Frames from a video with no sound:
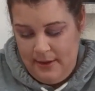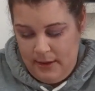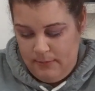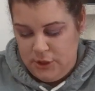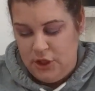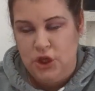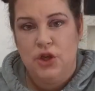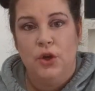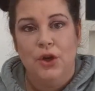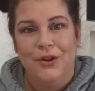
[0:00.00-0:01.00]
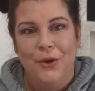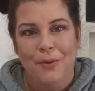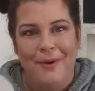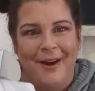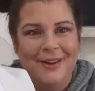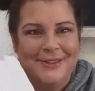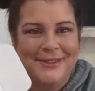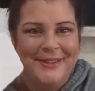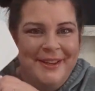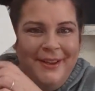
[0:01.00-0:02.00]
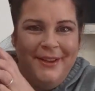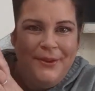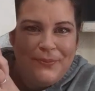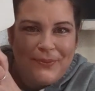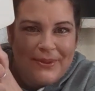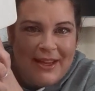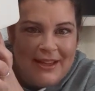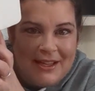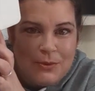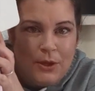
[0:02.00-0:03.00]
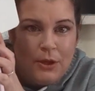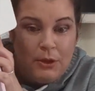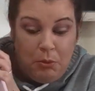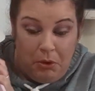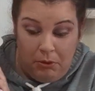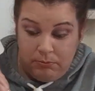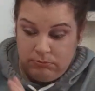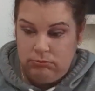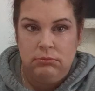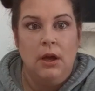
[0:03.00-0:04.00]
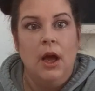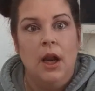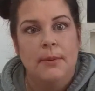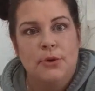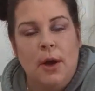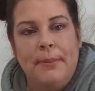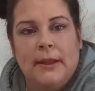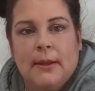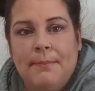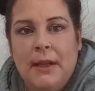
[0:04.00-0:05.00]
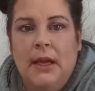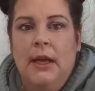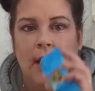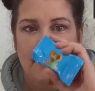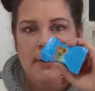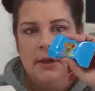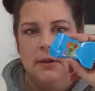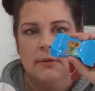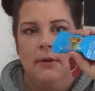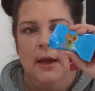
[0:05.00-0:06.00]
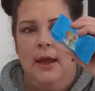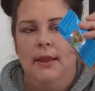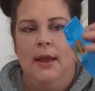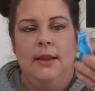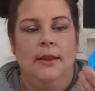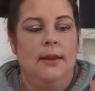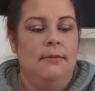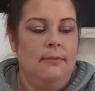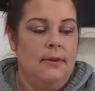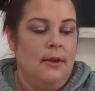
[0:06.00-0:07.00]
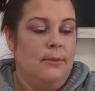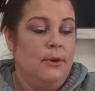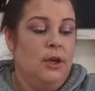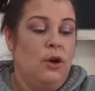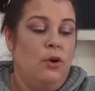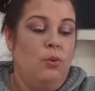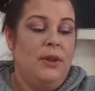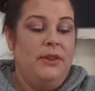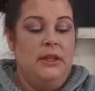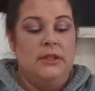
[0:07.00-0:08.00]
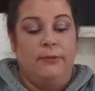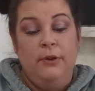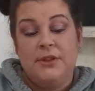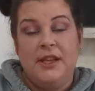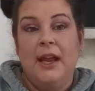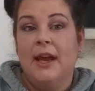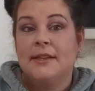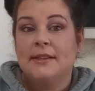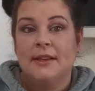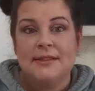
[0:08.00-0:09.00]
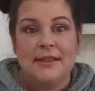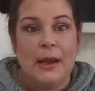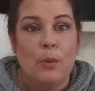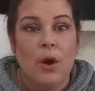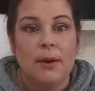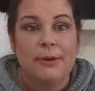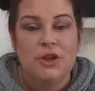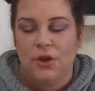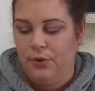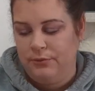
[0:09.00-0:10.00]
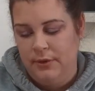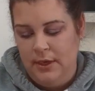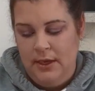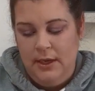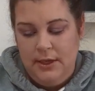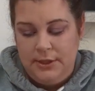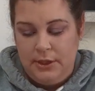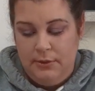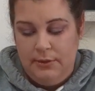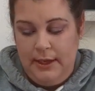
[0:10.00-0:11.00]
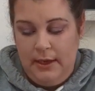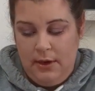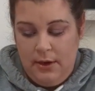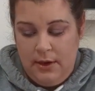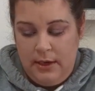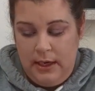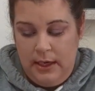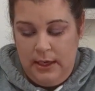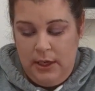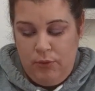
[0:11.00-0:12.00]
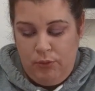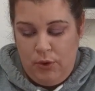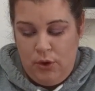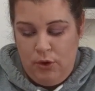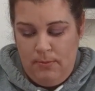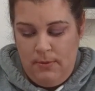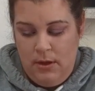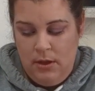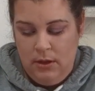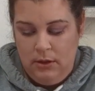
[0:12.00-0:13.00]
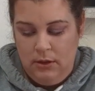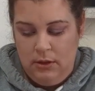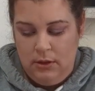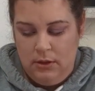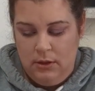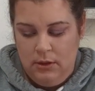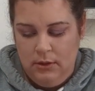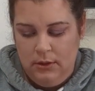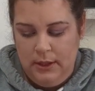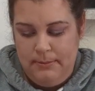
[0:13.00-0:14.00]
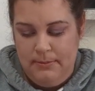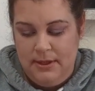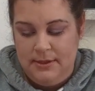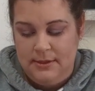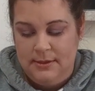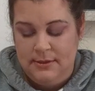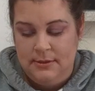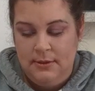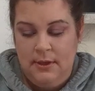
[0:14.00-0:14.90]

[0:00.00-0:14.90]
I'm just going to show you the whole box. And that's what it looks like. And I'm dropping them. And then I'm going to go with these first, I guess, because they want to be shown. So they are Candy Chrome Litmus